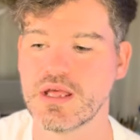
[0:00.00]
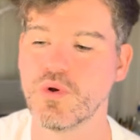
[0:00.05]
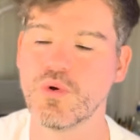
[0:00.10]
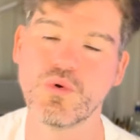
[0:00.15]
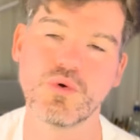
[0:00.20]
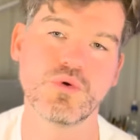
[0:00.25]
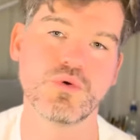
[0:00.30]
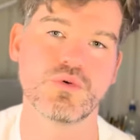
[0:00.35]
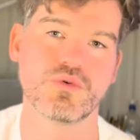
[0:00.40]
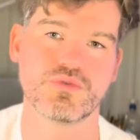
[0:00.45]

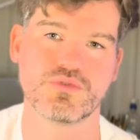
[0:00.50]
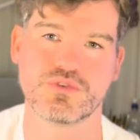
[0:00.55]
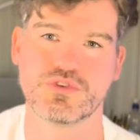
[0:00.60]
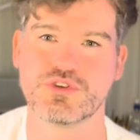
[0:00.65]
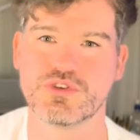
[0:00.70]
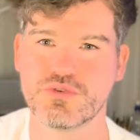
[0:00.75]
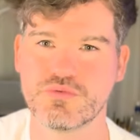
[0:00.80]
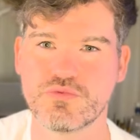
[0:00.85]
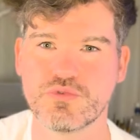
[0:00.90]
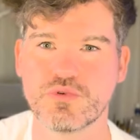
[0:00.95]
or
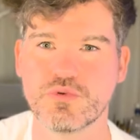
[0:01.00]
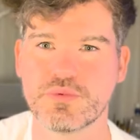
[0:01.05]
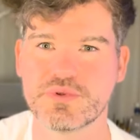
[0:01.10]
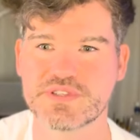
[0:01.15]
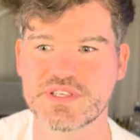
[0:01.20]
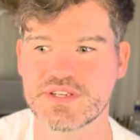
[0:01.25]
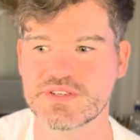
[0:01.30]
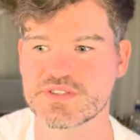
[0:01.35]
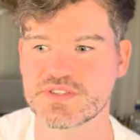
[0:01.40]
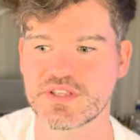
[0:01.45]
new rule
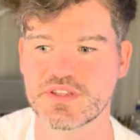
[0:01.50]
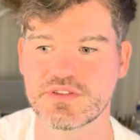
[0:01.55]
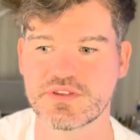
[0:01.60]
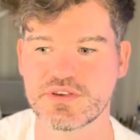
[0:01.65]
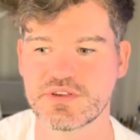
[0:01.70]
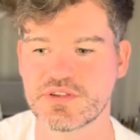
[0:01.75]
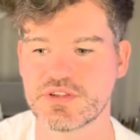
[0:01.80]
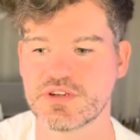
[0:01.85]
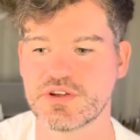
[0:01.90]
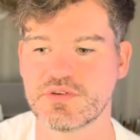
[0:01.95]
potentially
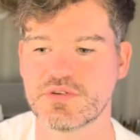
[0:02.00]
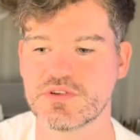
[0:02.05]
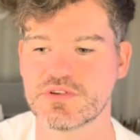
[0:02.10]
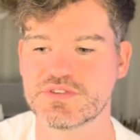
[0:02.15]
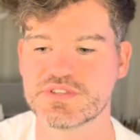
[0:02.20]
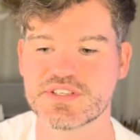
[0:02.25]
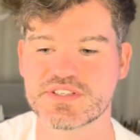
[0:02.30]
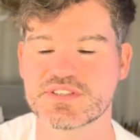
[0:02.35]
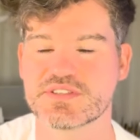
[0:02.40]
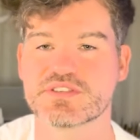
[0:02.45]
that, you know,
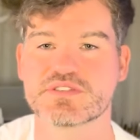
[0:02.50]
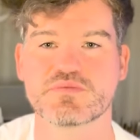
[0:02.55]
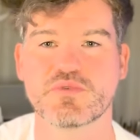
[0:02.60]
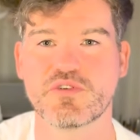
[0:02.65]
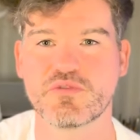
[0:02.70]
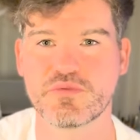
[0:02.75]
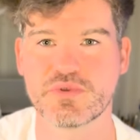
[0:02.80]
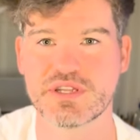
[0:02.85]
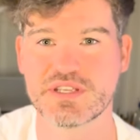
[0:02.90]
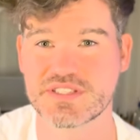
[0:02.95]
your distance
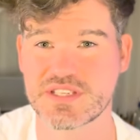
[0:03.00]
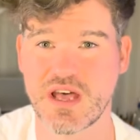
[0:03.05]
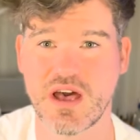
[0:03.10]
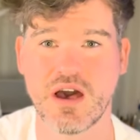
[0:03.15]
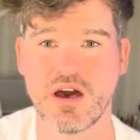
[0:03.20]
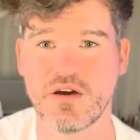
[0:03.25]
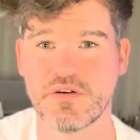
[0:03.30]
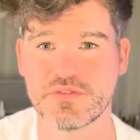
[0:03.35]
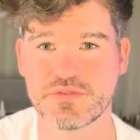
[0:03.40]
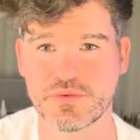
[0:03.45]
movement is
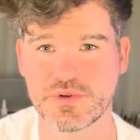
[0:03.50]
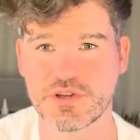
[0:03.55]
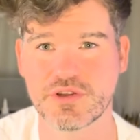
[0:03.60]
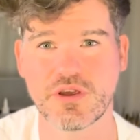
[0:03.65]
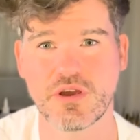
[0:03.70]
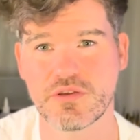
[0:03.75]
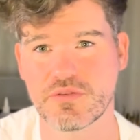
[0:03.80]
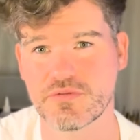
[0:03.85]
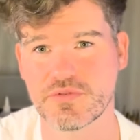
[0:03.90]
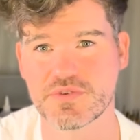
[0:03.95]
halved when you're
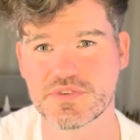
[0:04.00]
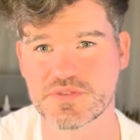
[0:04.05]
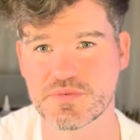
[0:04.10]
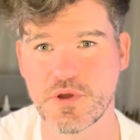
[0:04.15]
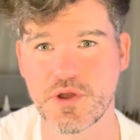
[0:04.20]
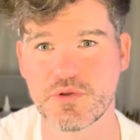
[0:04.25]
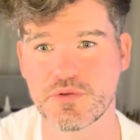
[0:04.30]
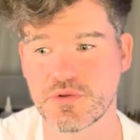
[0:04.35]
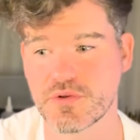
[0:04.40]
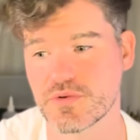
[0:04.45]
going through
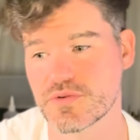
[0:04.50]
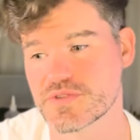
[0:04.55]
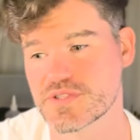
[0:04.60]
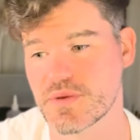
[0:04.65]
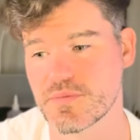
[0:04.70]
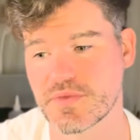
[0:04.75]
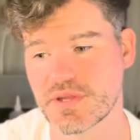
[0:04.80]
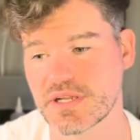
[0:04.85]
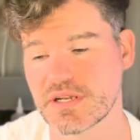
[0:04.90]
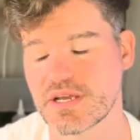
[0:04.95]
smoke or
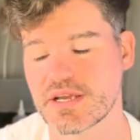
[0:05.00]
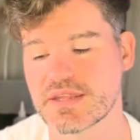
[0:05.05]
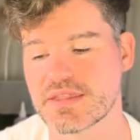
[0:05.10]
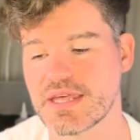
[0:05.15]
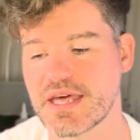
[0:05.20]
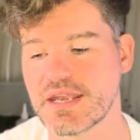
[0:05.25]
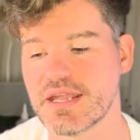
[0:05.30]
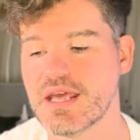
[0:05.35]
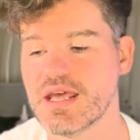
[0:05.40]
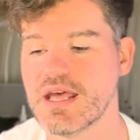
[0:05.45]
something like
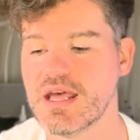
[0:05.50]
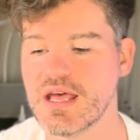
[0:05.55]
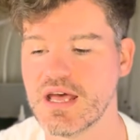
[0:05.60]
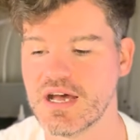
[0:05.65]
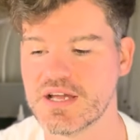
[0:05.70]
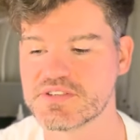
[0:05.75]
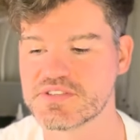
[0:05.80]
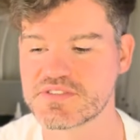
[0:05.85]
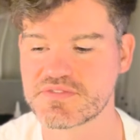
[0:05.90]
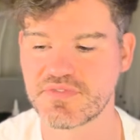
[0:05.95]
that.
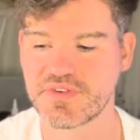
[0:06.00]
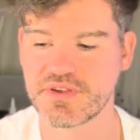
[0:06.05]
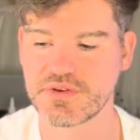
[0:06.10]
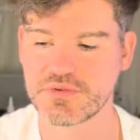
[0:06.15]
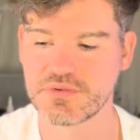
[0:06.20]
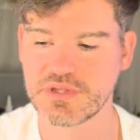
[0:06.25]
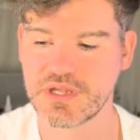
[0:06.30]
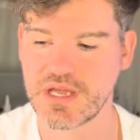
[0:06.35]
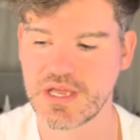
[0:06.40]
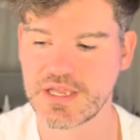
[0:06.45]
I just
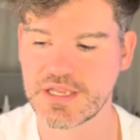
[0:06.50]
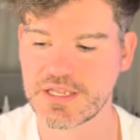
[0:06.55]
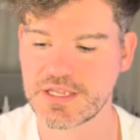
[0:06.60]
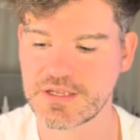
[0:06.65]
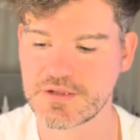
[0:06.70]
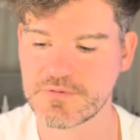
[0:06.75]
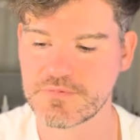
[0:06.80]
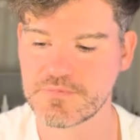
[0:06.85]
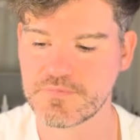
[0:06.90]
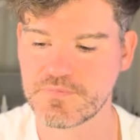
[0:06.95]
feel
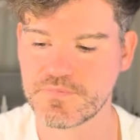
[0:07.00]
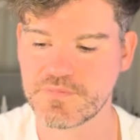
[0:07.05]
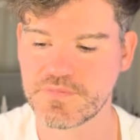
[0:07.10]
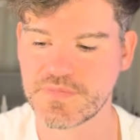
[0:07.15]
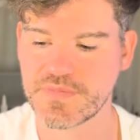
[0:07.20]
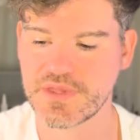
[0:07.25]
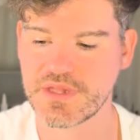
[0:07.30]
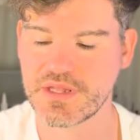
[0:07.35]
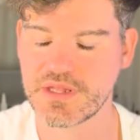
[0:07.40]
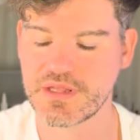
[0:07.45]
like
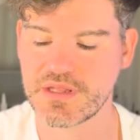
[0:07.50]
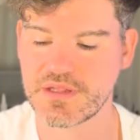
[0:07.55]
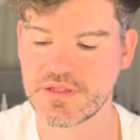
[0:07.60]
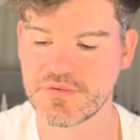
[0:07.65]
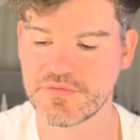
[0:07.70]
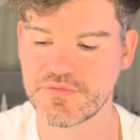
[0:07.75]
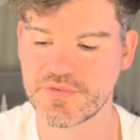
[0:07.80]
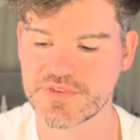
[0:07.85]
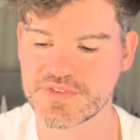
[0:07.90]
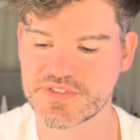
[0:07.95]

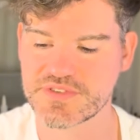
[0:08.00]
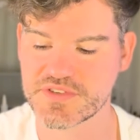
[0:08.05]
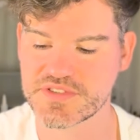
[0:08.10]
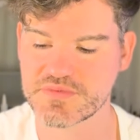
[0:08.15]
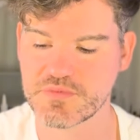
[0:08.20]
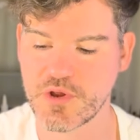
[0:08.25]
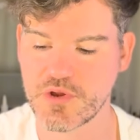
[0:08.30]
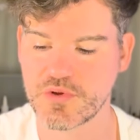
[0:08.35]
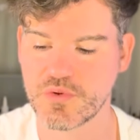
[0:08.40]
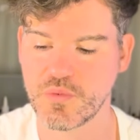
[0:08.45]
for
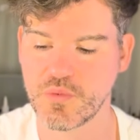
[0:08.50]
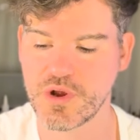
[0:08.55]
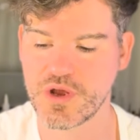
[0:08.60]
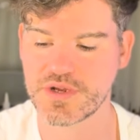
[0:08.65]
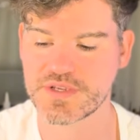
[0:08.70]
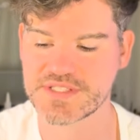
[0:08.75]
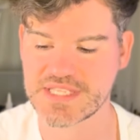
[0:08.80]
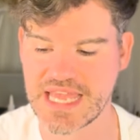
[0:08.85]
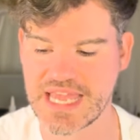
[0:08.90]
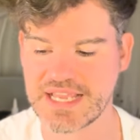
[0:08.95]
smoke
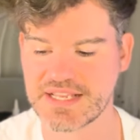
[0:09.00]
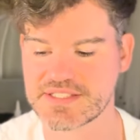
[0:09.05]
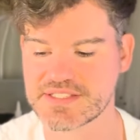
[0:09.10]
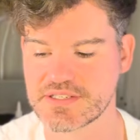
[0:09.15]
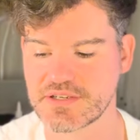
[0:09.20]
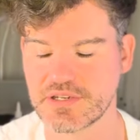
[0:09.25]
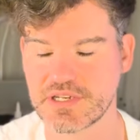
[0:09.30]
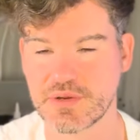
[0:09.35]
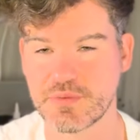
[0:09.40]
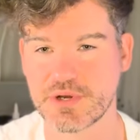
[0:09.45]
works
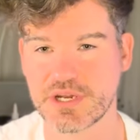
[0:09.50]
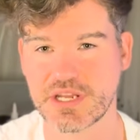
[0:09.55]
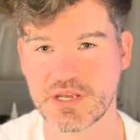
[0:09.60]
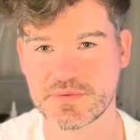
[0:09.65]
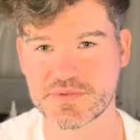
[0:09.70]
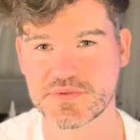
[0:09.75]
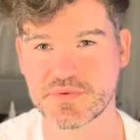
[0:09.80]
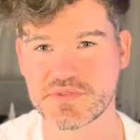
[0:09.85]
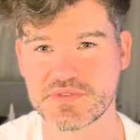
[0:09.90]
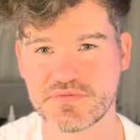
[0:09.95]
excellently when it
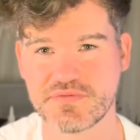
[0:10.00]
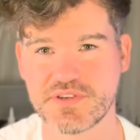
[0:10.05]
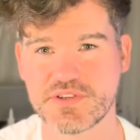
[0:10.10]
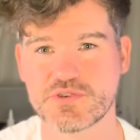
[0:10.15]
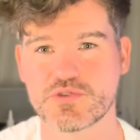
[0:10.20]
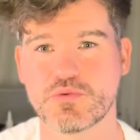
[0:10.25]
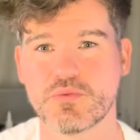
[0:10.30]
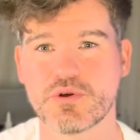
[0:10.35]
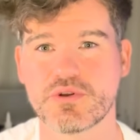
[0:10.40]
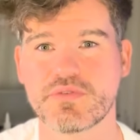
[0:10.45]
comes to its
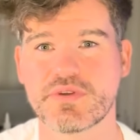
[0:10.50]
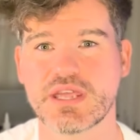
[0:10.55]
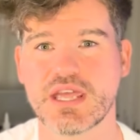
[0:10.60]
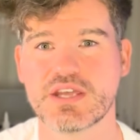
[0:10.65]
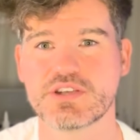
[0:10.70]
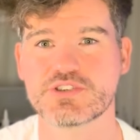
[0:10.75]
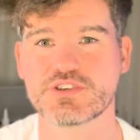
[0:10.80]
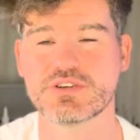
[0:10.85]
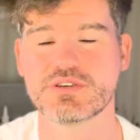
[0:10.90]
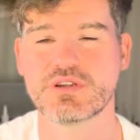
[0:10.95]
visual
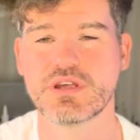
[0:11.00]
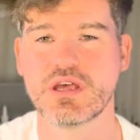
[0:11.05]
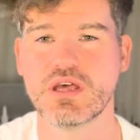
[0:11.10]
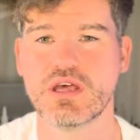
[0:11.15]
modification